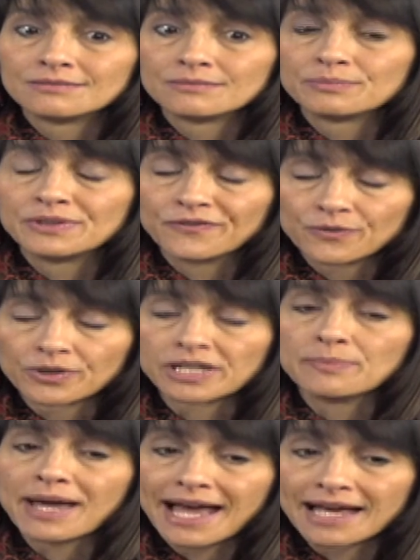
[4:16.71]
before
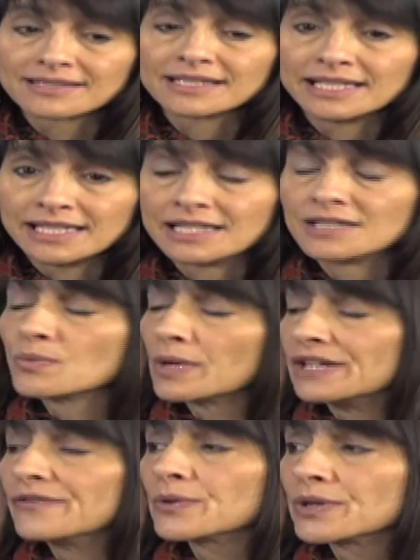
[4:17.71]
he passed, he needed
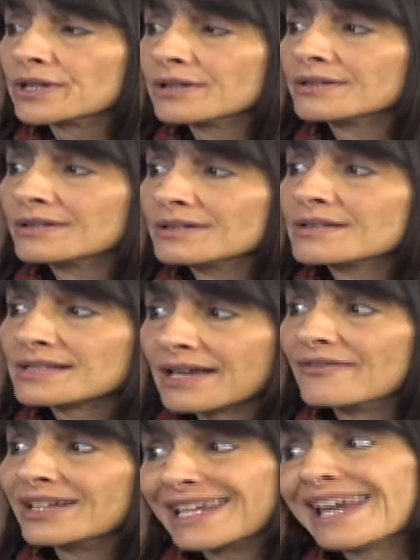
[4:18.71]

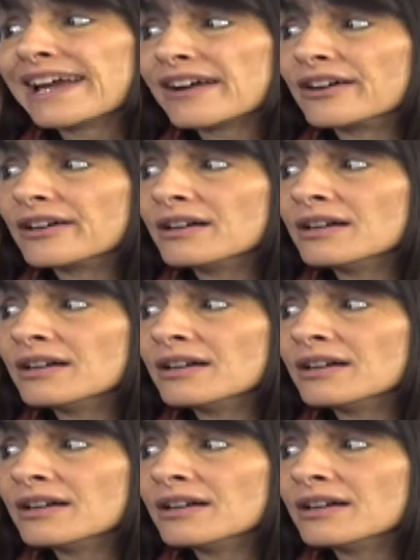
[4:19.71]
24/7 care.